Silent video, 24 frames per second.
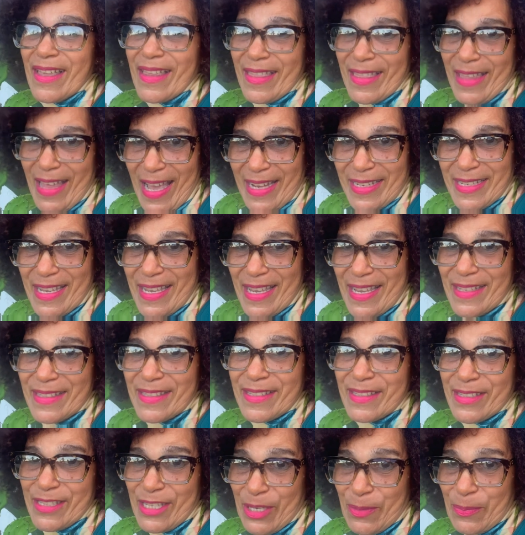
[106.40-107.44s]
That
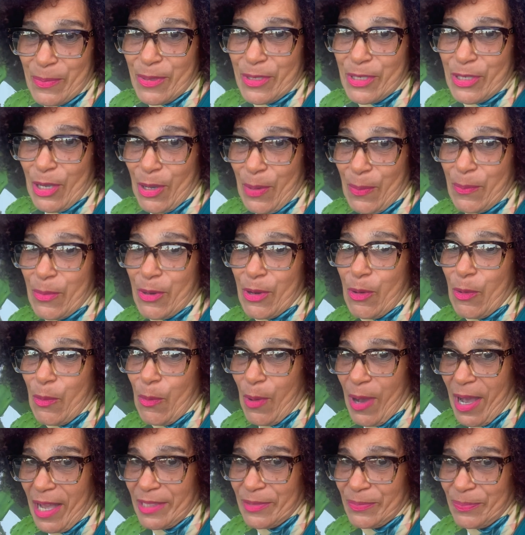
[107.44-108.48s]
is tip number
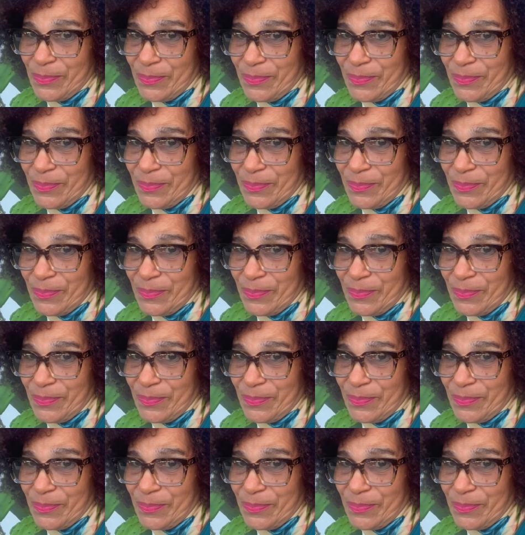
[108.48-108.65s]
1.